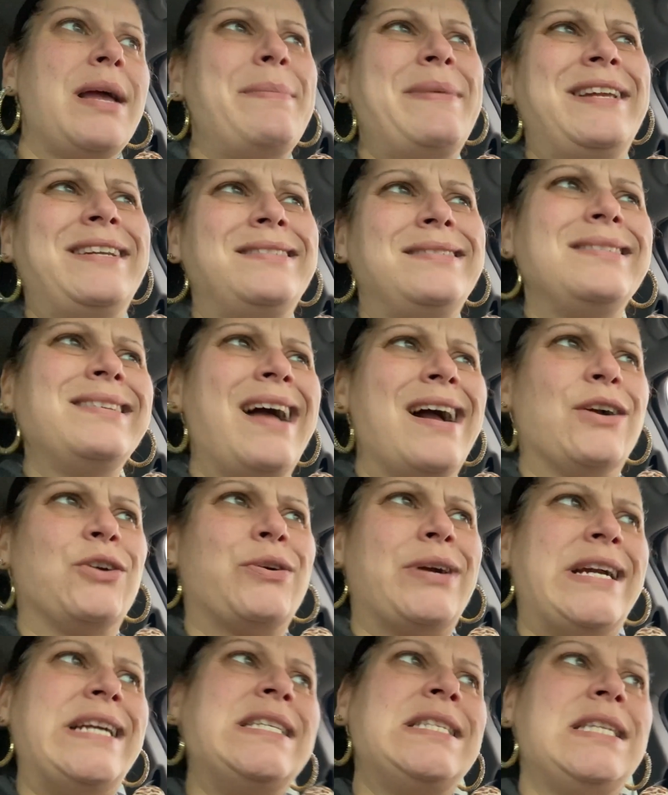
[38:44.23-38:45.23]
I mean, not
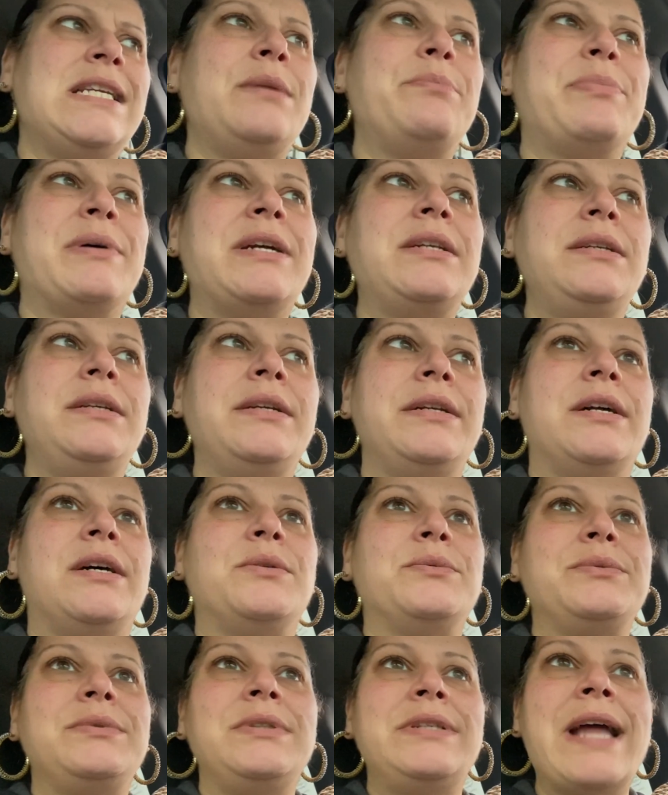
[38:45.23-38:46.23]
crazy, but you
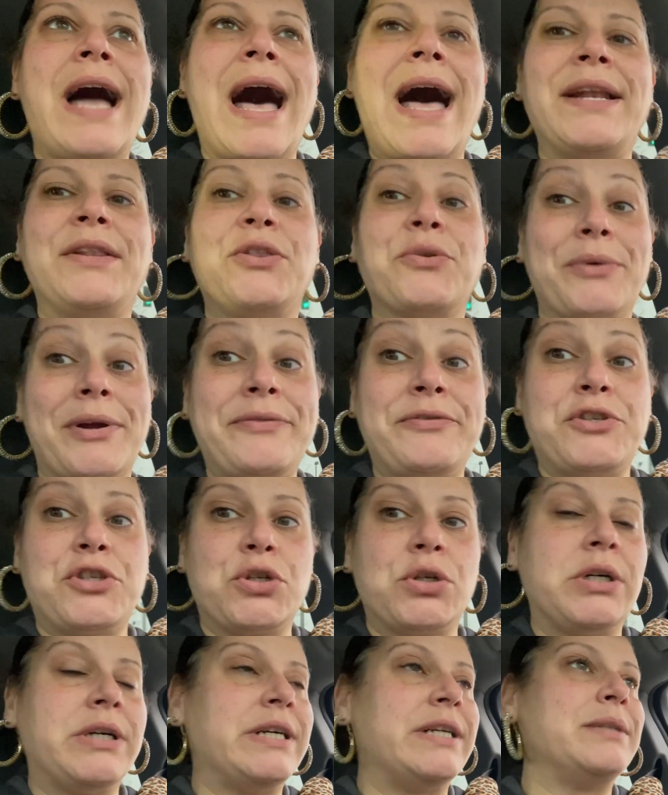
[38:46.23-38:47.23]
know, not thrift
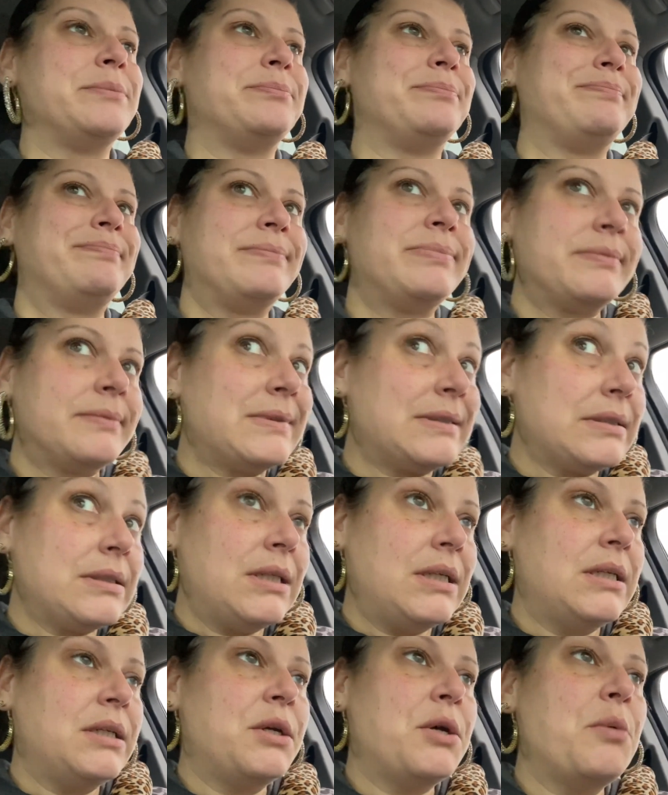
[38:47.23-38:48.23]
store
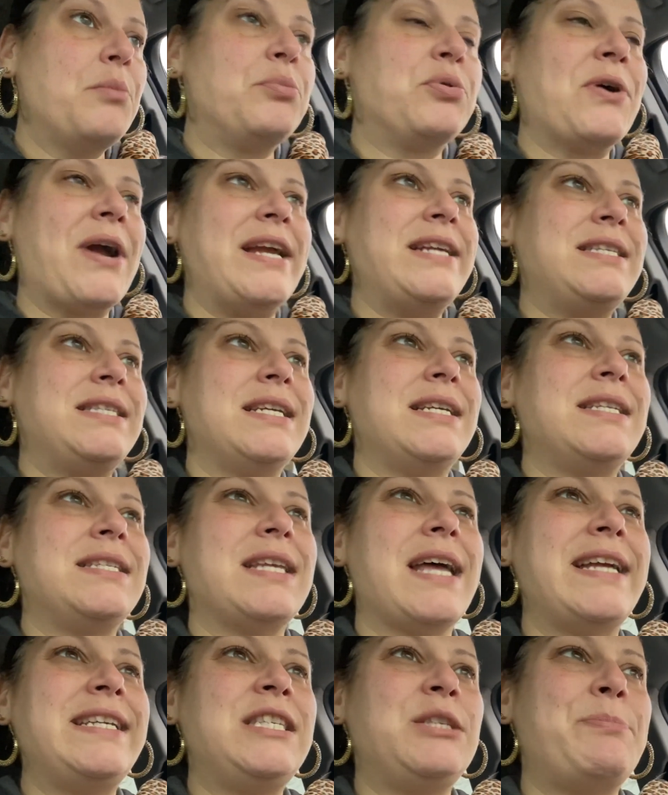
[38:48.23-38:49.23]
prices.
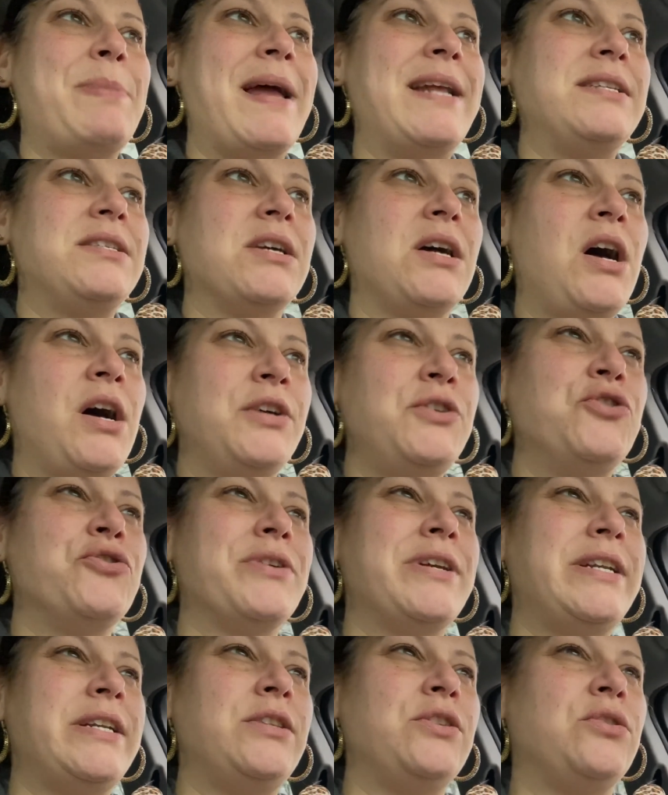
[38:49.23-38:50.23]
I spent
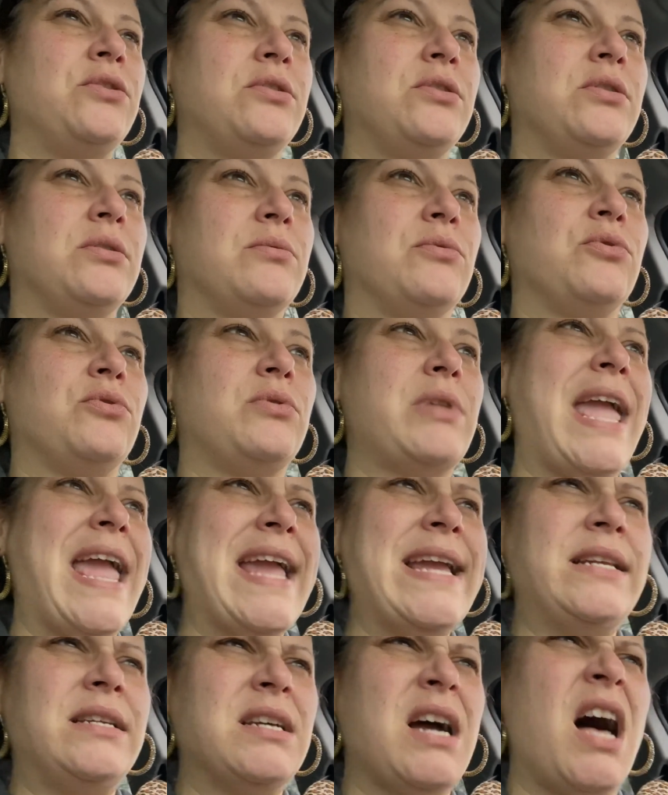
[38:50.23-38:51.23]
100 and
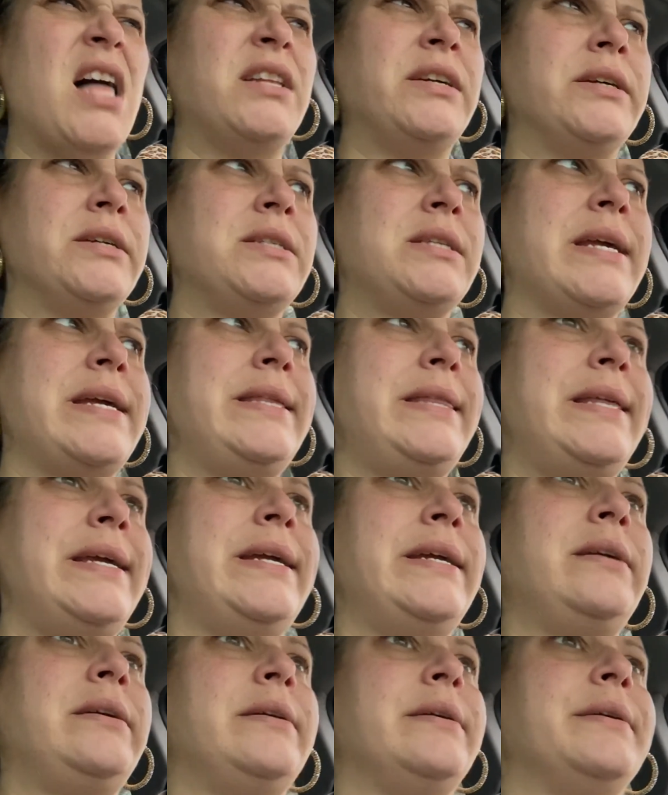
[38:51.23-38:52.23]
$108, I
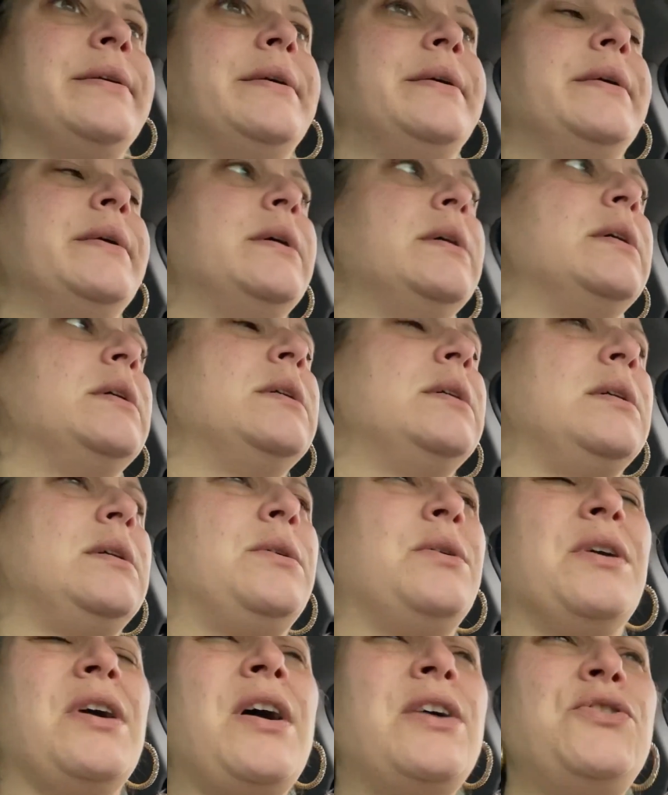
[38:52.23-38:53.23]
think,
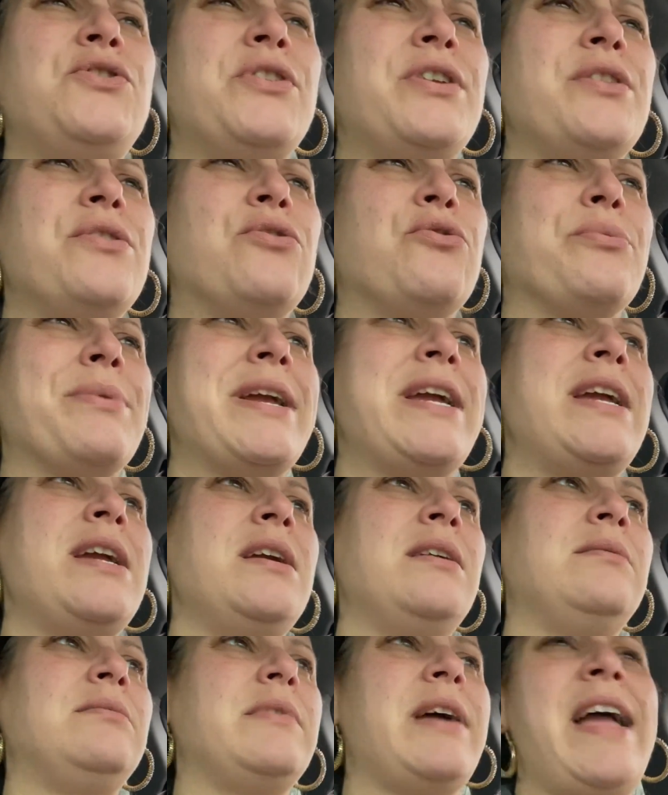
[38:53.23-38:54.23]
or 103. I
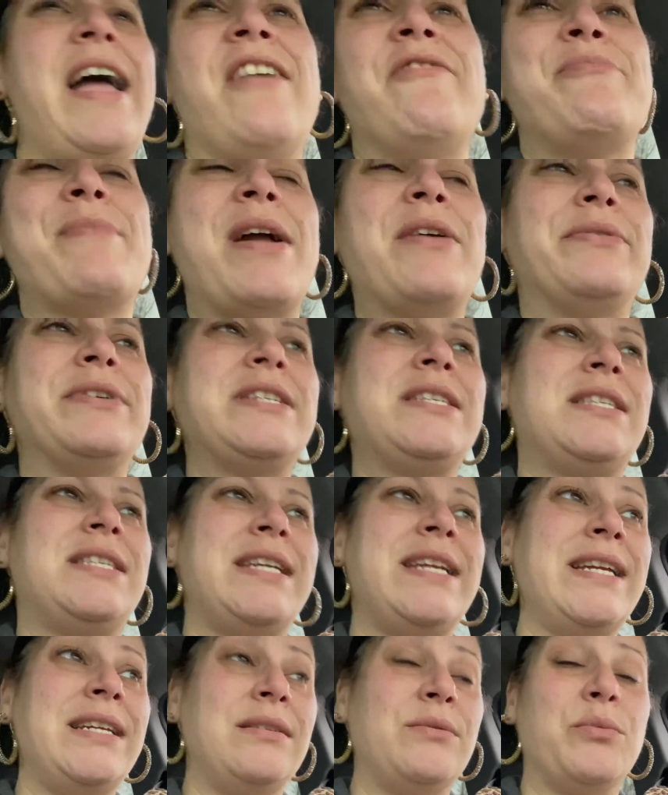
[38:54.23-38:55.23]
have my
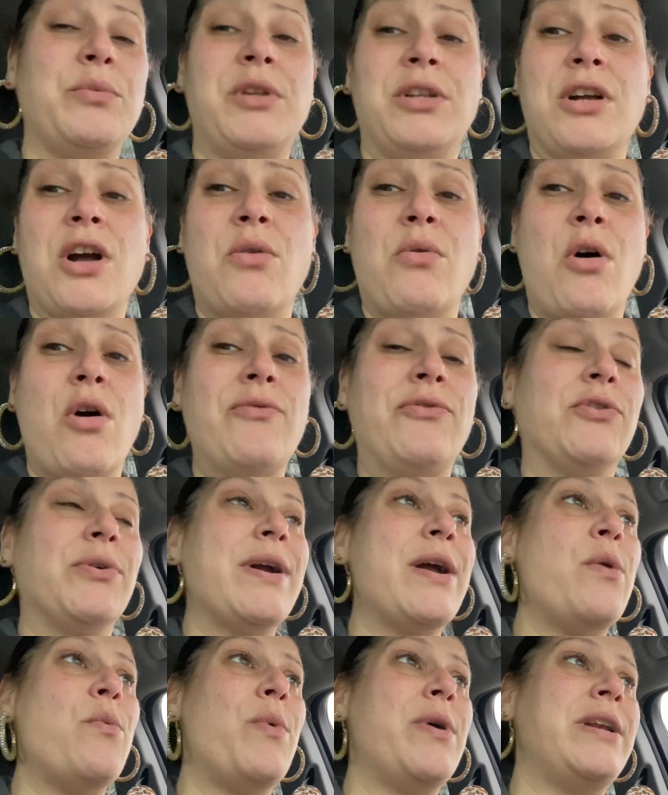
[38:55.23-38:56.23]
receipt. We'll go over
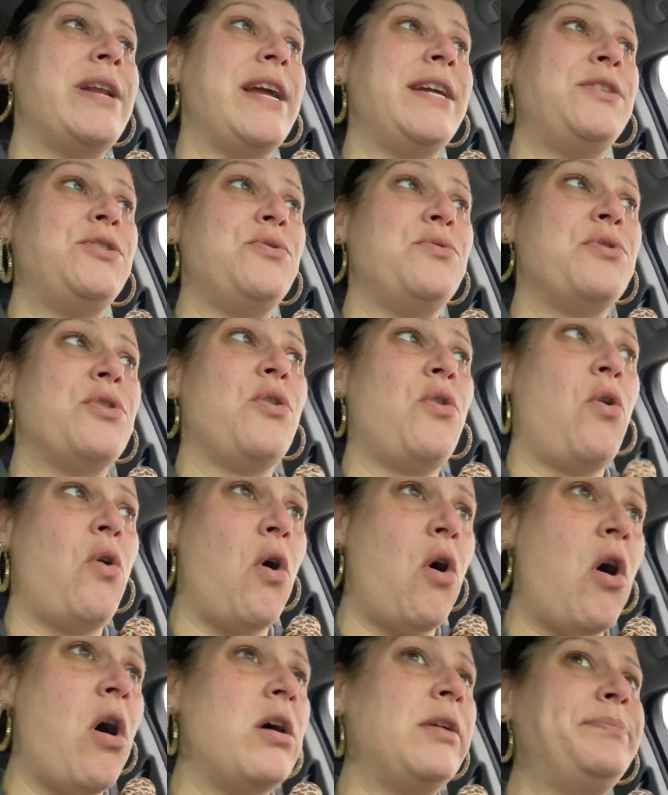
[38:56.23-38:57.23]
it when I do the
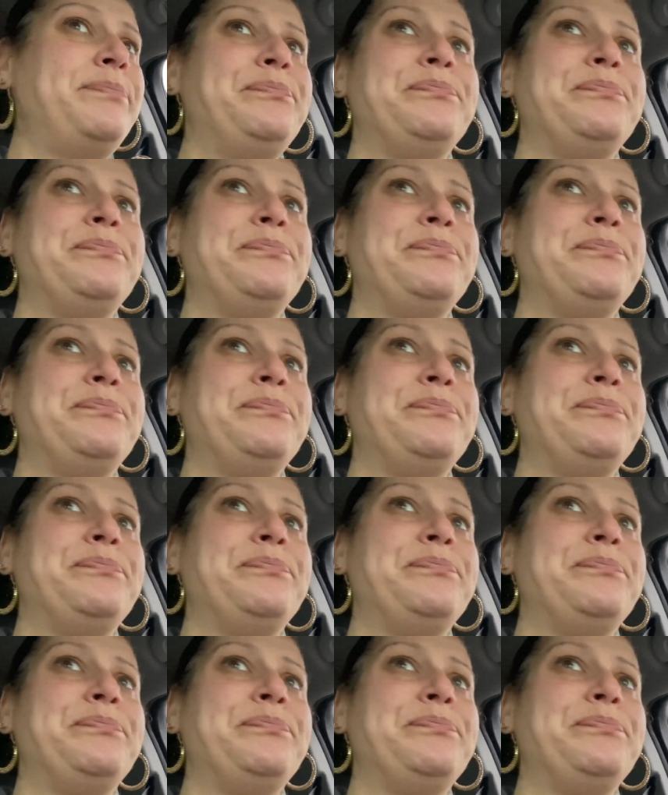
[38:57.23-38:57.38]
haul.